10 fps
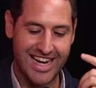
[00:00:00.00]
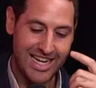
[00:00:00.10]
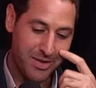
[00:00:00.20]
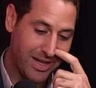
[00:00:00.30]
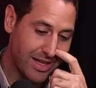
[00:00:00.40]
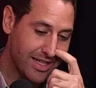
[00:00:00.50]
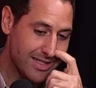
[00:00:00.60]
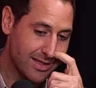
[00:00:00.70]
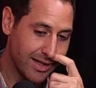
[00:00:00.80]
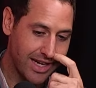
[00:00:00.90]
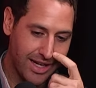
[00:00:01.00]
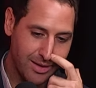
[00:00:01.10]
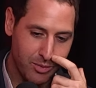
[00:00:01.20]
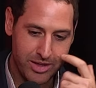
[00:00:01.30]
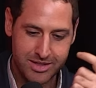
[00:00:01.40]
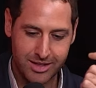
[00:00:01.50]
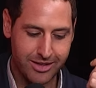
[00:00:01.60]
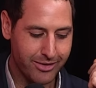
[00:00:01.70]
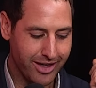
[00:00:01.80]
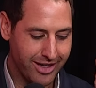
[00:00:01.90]
anyway, that leads into Caleb
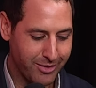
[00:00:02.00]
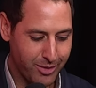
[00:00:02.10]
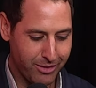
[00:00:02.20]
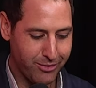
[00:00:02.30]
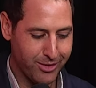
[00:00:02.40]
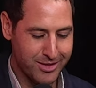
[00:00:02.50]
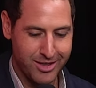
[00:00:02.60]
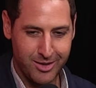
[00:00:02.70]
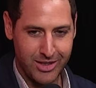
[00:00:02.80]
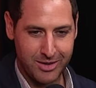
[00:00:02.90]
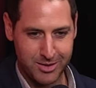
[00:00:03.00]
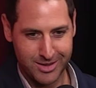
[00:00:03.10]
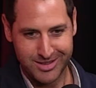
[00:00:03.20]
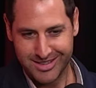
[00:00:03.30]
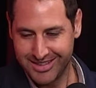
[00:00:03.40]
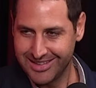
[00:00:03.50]
Windsor. Uh, what a first goal that was!